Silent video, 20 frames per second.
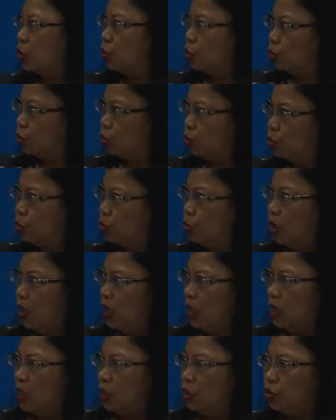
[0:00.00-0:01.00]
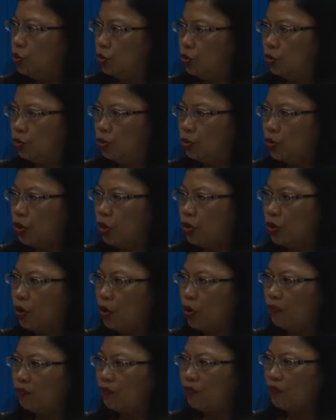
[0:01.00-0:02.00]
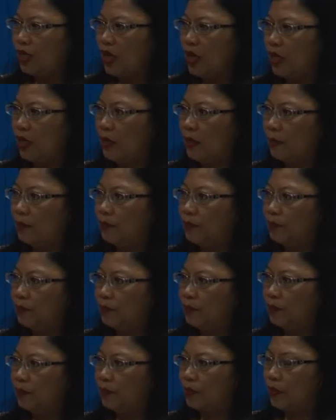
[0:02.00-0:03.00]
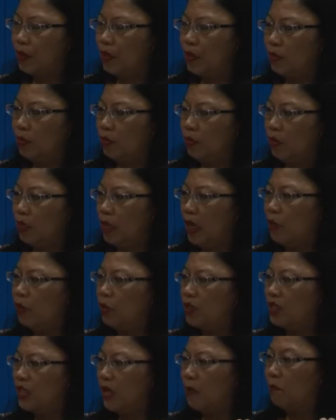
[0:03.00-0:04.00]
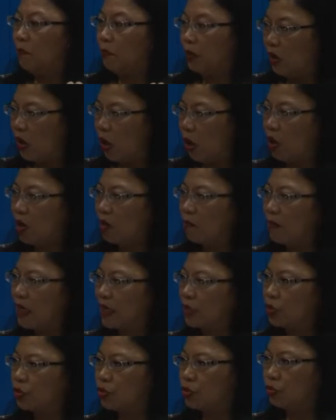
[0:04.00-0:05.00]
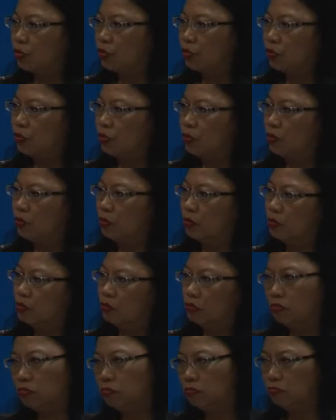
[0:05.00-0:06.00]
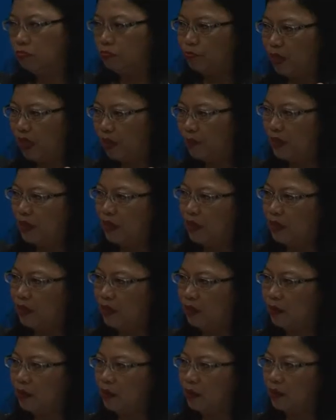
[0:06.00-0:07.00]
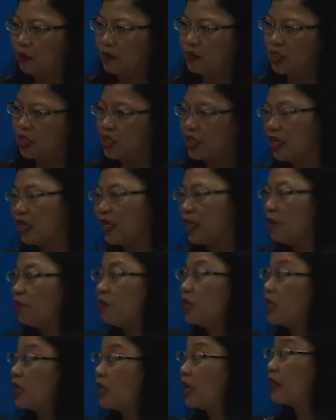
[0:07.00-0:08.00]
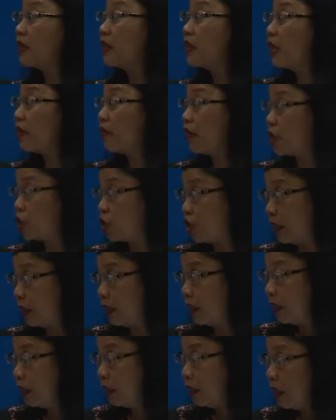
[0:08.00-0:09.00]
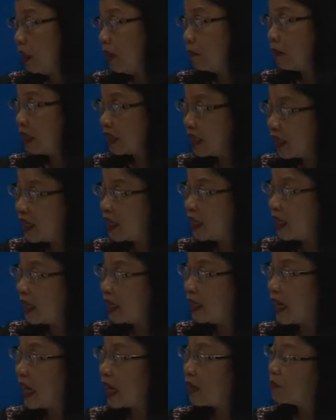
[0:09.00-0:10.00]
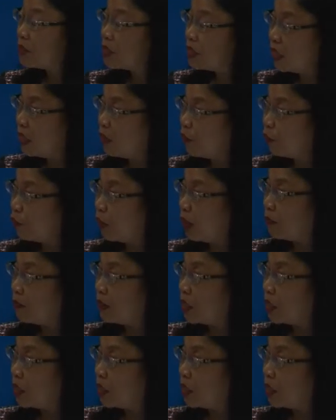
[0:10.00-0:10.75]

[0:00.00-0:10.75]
to, to sort of, um, I won't say block, but to maybe steer him in another direction. But then again, I'm still afraid